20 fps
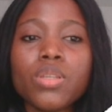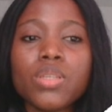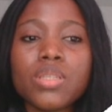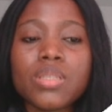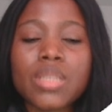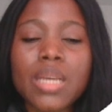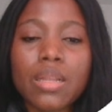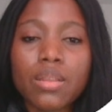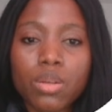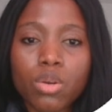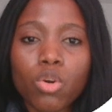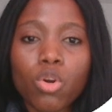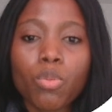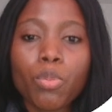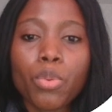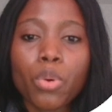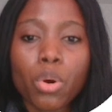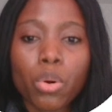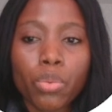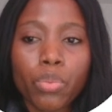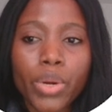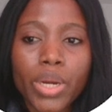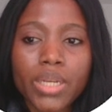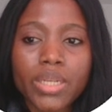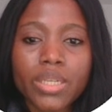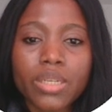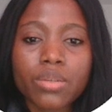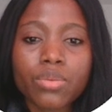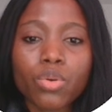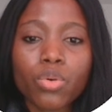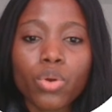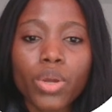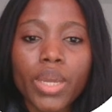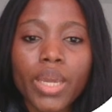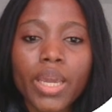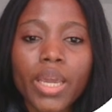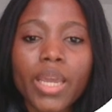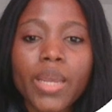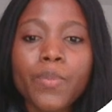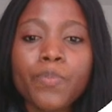set up already.
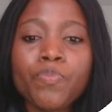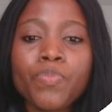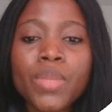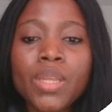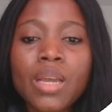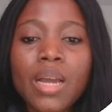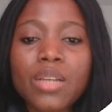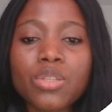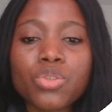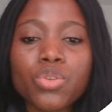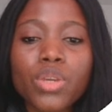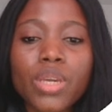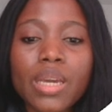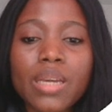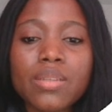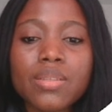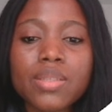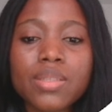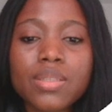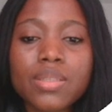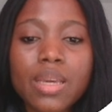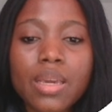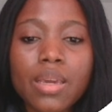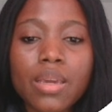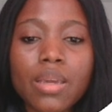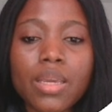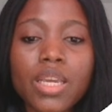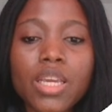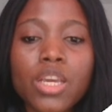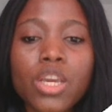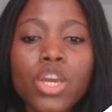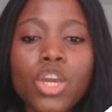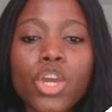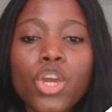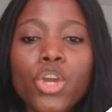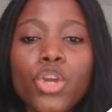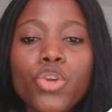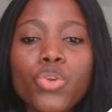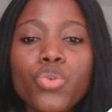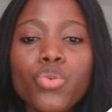Okay, as you can see,
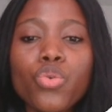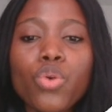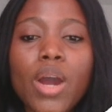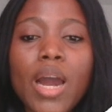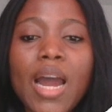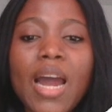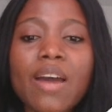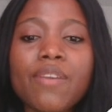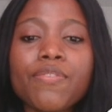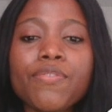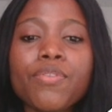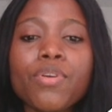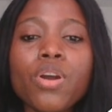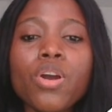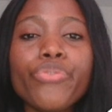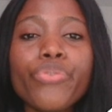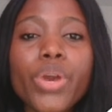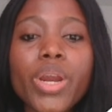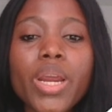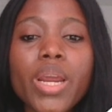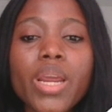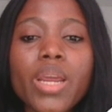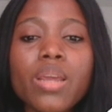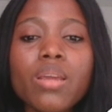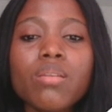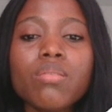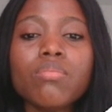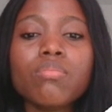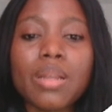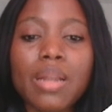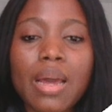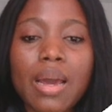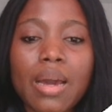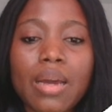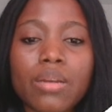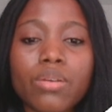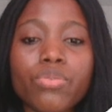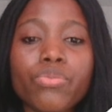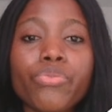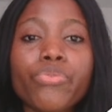you have free
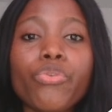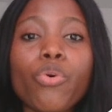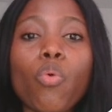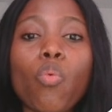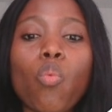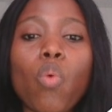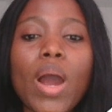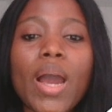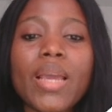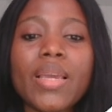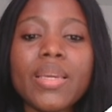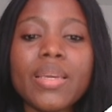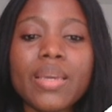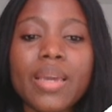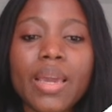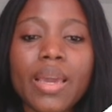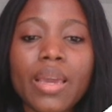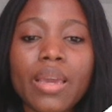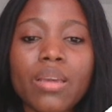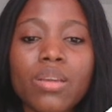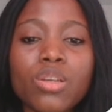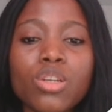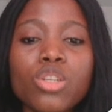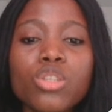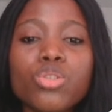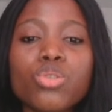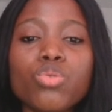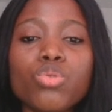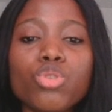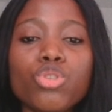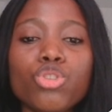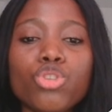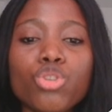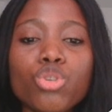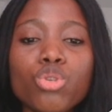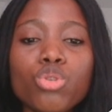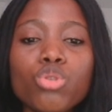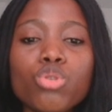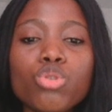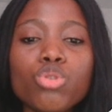plan for one year to
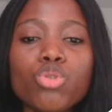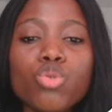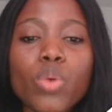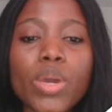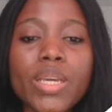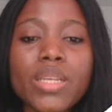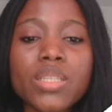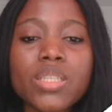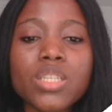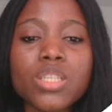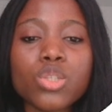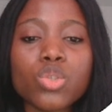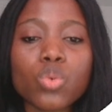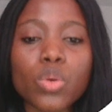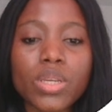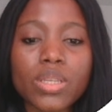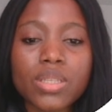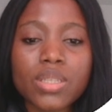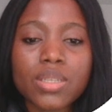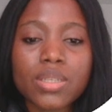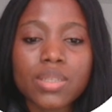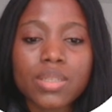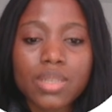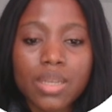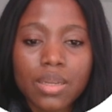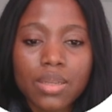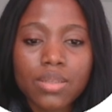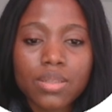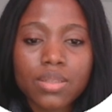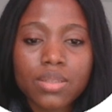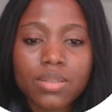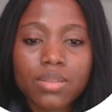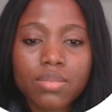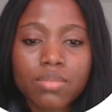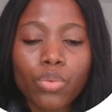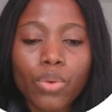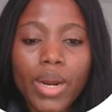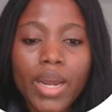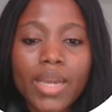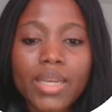June twenty twenty-six.
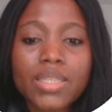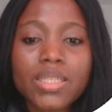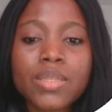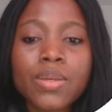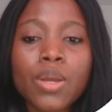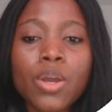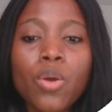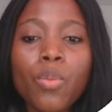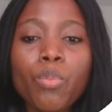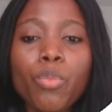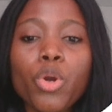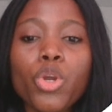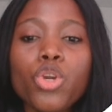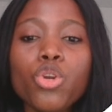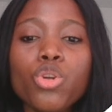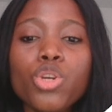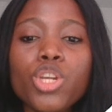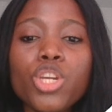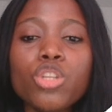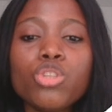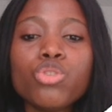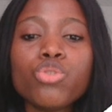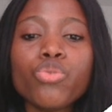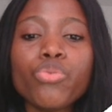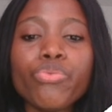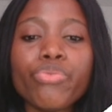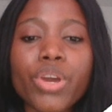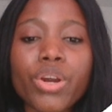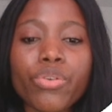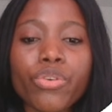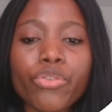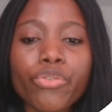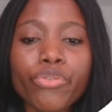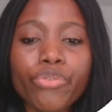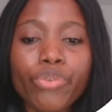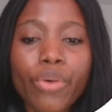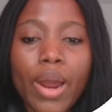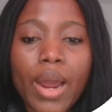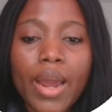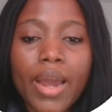All right, but you need to
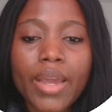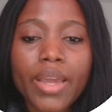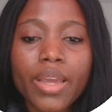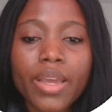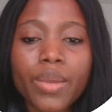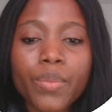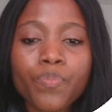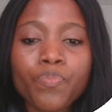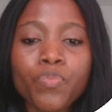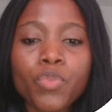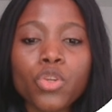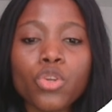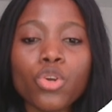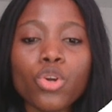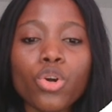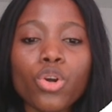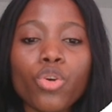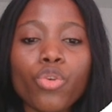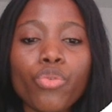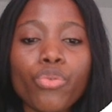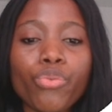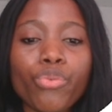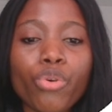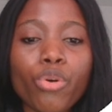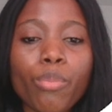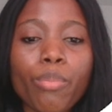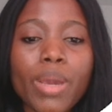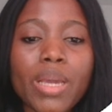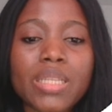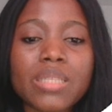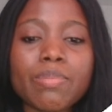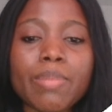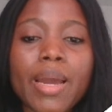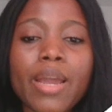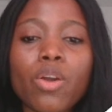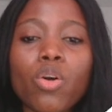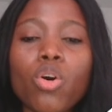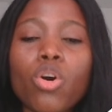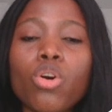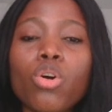verify your enrollment
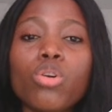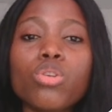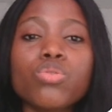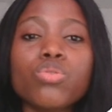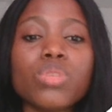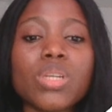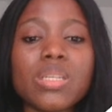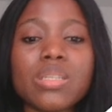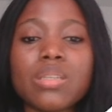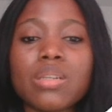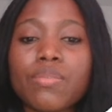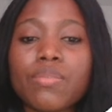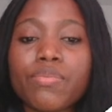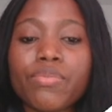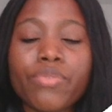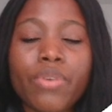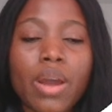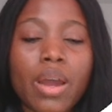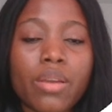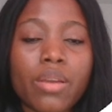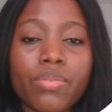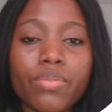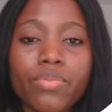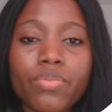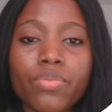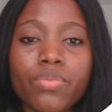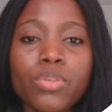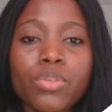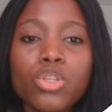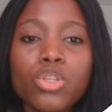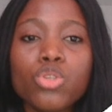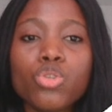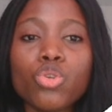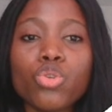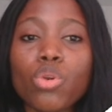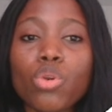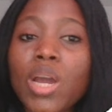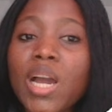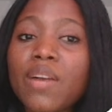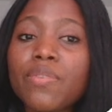by August two thousand five. So
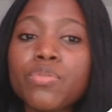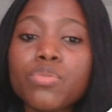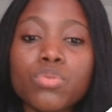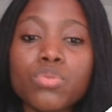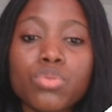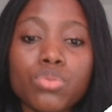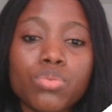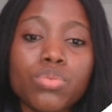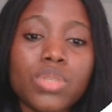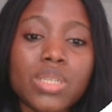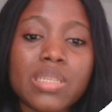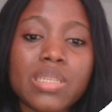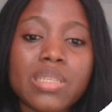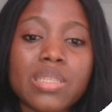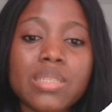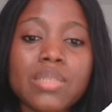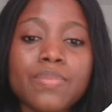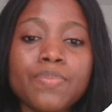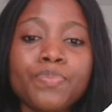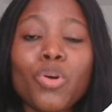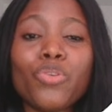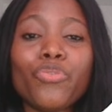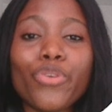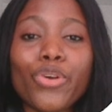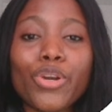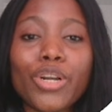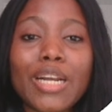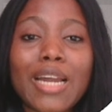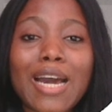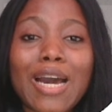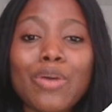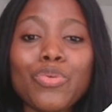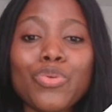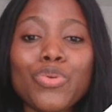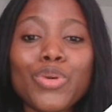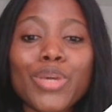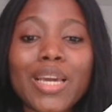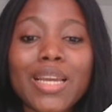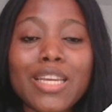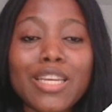you have to do this, but for now
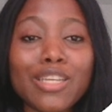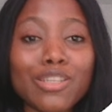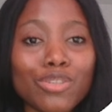you can